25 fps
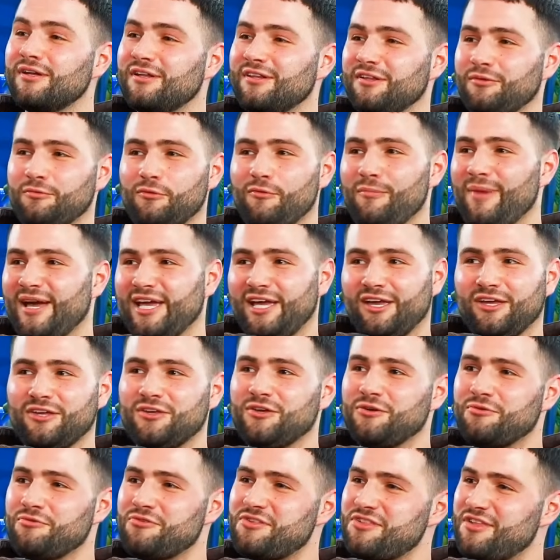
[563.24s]
that will make a
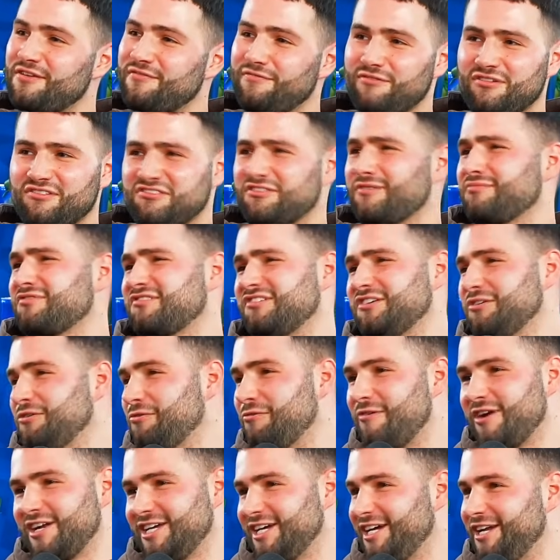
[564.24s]
huge difference? Obviously, you're
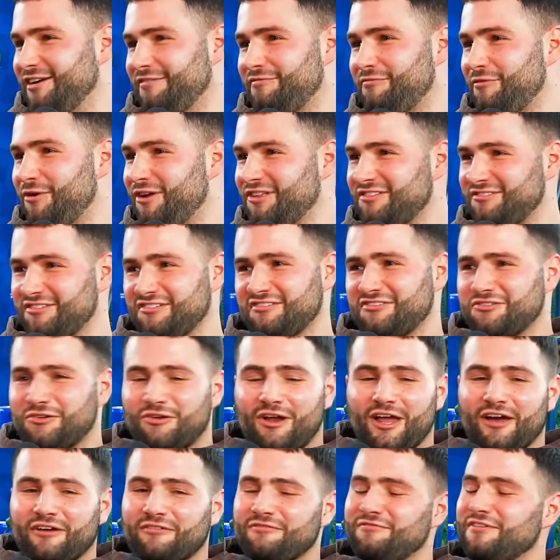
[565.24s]
already at F1, so it's
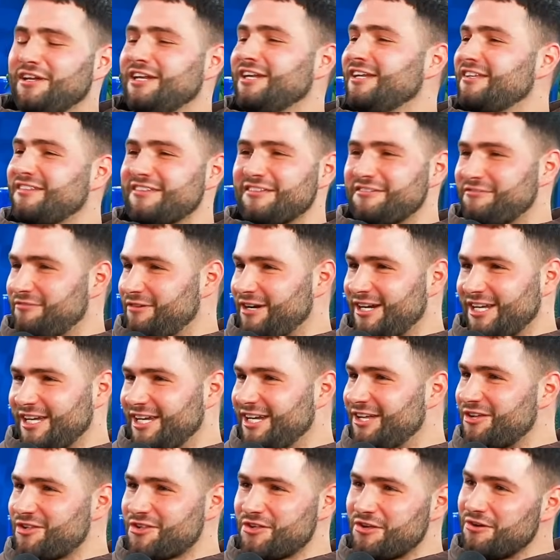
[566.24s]
not like fitness is really
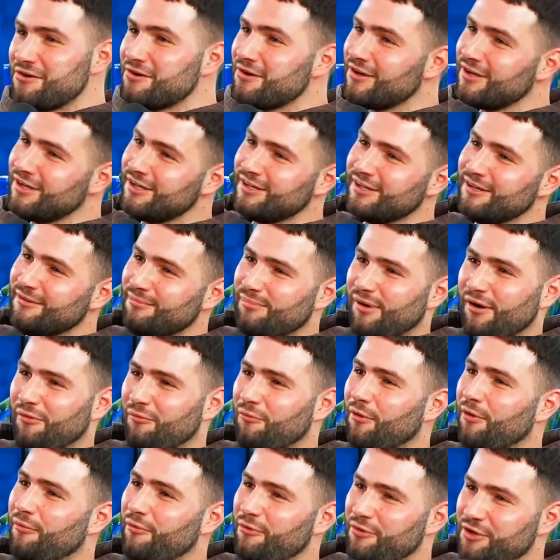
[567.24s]
an issue. But
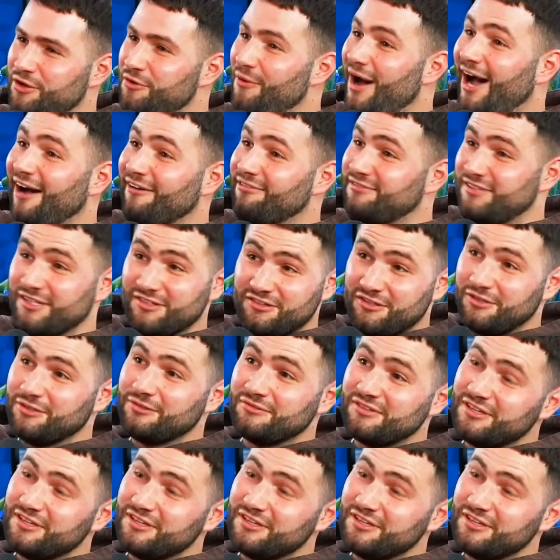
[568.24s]
what will you have to do